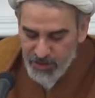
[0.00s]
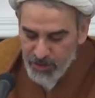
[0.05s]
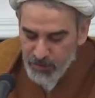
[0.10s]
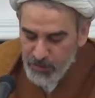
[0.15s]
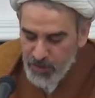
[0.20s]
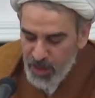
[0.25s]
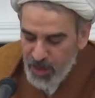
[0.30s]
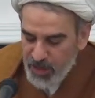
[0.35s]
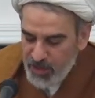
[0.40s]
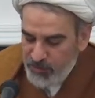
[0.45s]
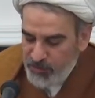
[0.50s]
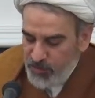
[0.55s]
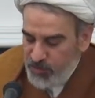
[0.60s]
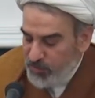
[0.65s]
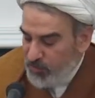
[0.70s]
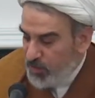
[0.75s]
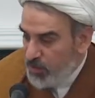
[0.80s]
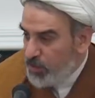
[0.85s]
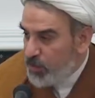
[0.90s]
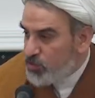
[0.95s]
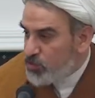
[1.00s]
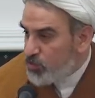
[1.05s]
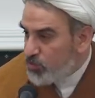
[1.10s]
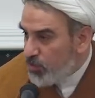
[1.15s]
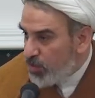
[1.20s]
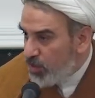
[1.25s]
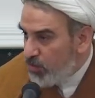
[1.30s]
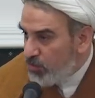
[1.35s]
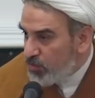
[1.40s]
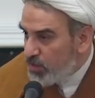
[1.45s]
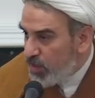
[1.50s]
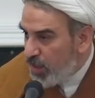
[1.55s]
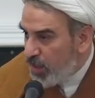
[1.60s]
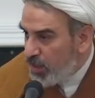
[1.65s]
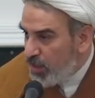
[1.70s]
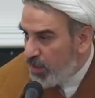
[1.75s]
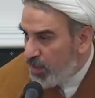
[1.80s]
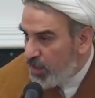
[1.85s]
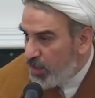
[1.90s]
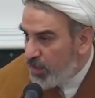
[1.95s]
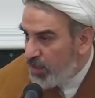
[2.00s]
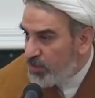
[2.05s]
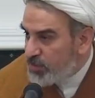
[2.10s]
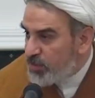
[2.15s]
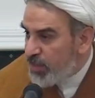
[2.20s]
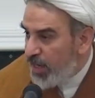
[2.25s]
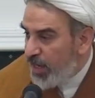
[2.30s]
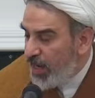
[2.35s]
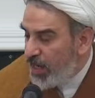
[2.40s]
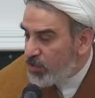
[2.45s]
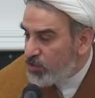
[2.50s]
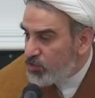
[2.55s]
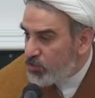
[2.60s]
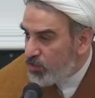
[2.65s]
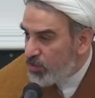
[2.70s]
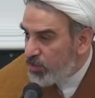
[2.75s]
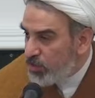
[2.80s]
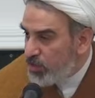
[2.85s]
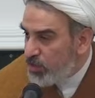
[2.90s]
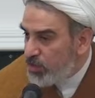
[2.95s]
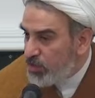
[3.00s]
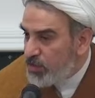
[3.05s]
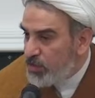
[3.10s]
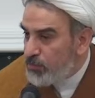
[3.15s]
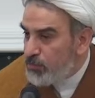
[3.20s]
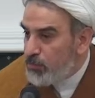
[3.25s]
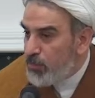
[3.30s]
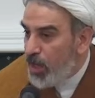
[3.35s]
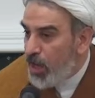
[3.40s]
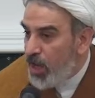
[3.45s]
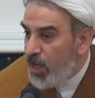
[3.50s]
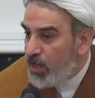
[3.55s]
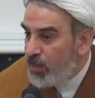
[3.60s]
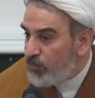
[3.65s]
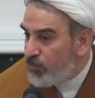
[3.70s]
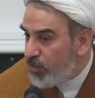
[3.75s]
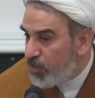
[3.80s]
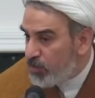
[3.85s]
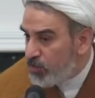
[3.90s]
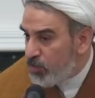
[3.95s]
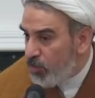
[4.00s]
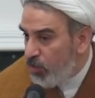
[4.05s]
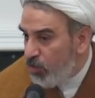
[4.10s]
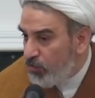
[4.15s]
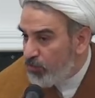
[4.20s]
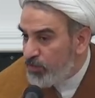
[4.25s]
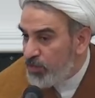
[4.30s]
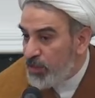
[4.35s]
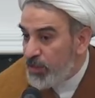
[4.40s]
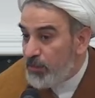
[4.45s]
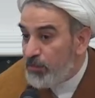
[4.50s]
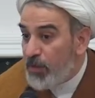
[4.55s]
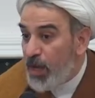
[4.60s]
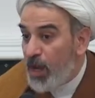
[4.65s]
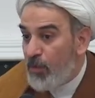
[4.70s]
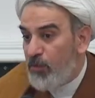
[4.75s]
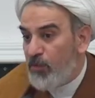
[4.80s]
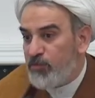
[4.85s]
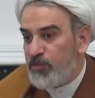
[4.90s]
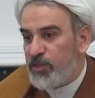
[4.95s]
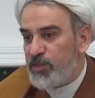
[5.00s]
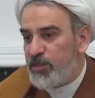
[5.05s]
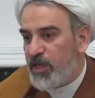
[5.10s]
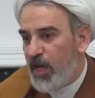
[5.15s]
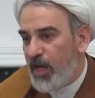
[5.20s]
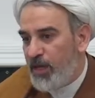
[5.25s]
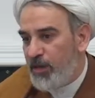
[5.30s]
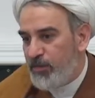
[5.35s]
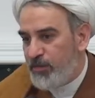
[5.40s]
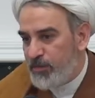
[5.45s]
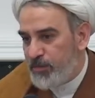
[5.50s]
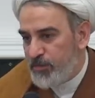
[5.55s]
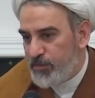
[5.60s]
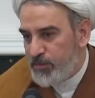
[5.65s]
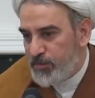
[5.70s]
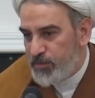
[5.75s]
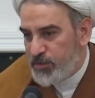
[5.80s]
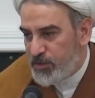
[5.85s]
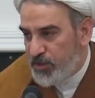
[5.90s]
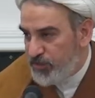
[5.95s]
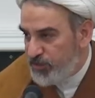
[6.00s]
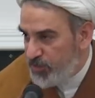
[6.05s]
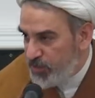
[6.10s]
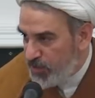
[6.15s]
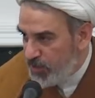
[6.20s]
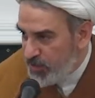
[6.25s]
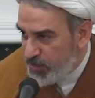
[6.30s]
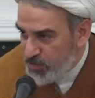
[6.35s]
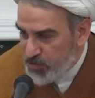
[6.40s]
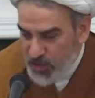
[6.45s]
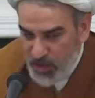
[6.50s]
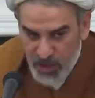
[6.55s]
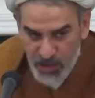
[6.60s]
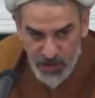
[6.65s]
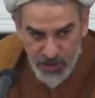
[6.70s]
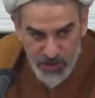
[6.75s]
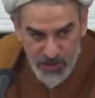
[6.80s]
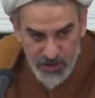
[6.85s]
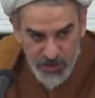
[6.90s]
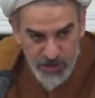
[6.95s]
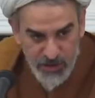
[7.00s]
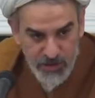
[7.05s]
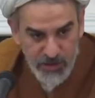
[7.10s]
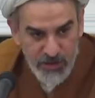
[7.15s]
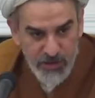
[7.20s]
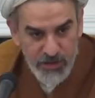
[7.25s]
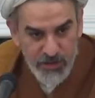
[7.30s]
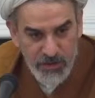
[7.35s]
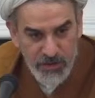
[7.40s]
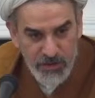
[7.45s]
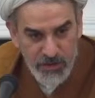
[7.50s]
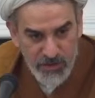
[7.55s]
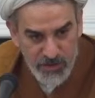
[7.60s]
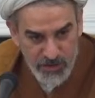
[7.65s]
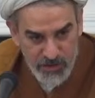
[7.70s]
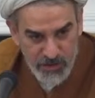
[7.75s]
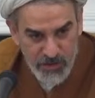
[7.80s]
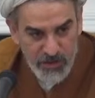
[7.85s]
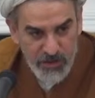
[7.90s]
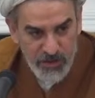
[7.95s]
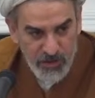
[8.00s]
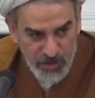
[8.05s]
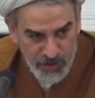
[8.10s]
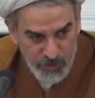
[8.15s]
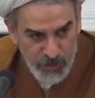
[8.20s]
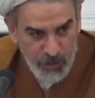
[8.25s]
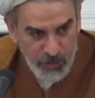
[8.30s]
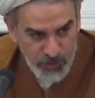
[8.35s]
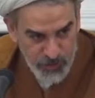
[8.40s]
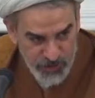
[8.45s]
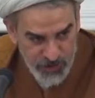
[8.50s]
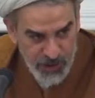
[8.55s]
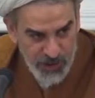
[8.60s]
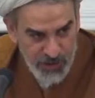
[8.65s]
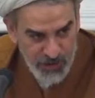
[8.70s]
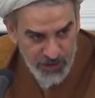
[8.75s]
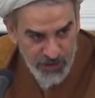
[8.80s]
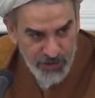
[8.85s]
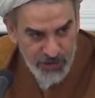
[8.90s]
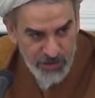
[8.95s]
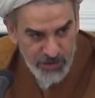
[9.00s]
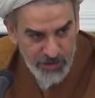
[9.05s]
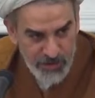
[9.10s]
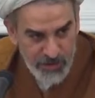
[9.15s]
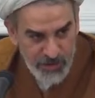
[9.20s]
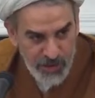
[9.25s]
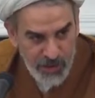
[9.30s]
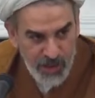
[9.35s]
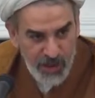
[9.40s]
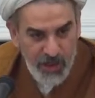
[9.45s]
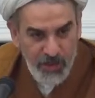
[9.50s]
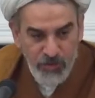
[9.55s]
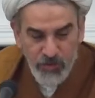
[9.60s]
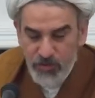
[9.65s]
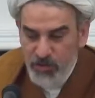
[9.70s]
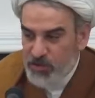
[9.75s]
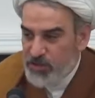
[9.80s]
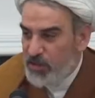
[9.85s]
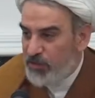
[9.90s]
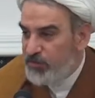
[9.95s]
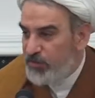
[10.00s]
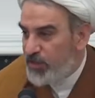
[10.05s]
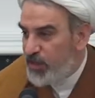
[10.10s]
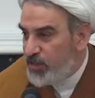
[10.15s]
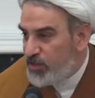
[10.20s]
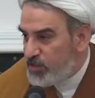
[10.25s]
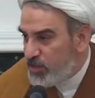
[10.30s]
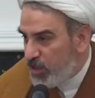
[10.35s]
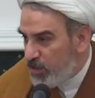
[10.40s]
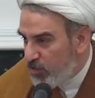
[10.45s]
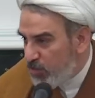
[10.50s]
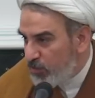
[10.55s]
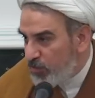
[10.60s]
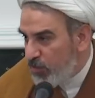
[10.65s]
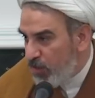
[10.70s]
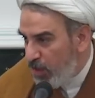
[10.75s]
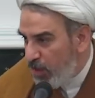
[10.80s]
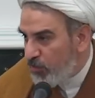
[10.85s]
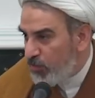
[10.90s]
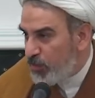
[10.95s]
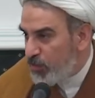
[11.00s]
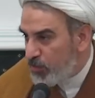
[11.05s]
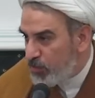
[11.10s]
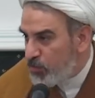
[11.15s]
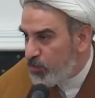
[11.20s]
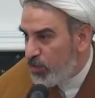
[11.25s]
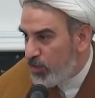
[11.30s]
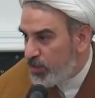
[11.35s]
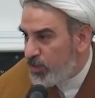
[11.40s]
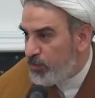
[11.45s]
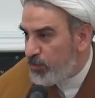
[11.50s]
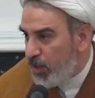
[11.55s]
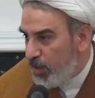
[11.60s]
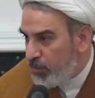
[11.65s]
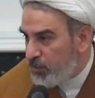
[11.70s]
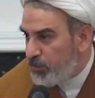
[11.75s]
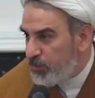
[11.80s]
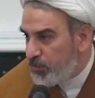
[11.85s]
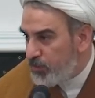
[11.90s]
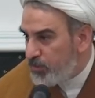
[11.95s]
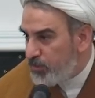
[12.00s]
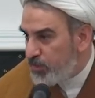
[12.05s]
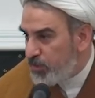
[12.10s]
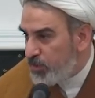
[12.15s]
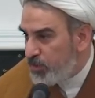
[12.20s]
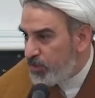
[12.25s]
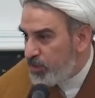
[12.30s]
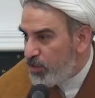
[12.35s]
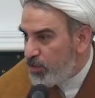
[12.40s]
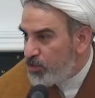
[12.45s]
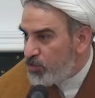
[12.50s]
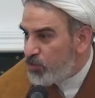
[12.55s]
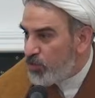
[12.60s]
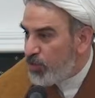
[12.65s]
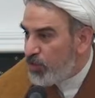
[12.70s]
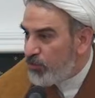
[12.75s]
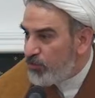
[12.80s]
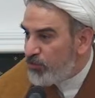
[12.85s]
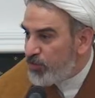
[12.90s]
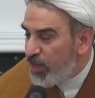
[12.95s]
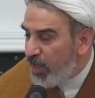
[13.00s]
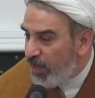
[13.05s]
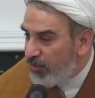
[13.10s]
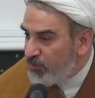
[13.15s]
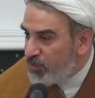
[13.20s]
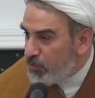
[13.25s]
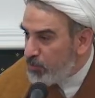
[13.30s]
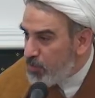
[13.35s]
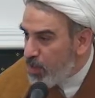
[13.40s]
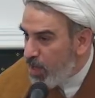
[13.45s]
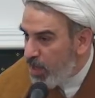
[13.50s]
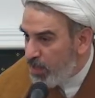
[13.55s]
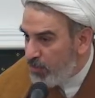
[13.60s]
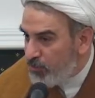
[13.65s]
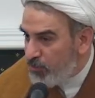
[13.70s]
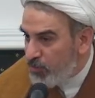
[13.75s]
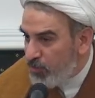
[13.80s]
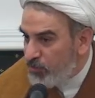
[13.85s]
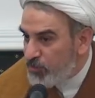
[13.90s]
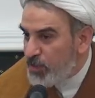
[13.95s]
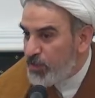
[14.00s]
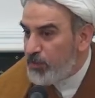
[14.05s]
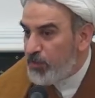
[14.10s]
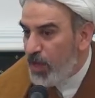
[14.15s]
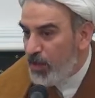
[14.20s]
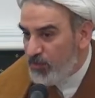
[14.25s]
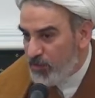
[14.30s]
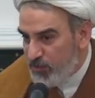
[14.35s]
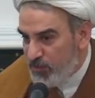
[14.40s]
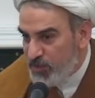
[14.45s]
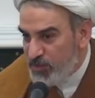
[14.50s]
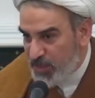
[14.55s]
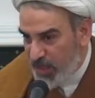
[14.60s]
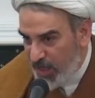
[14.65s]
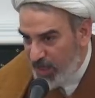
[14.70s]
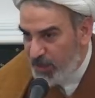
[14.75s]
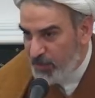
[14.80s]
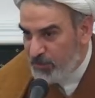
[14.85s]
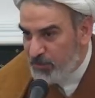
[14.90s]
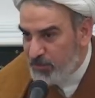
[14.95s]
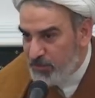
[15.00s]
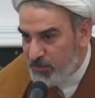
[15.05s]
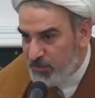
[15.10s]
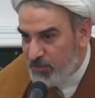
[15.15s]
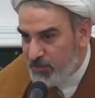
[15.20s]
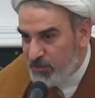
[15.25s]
The marifat of Allah subhanahu wa ta'ala is actually the marifat of the Imam of the time. Safina Nijat, Imam Hussein, and to the Safina Nijat of our 12th Imam. So if we have the marifat of the Imam of the time,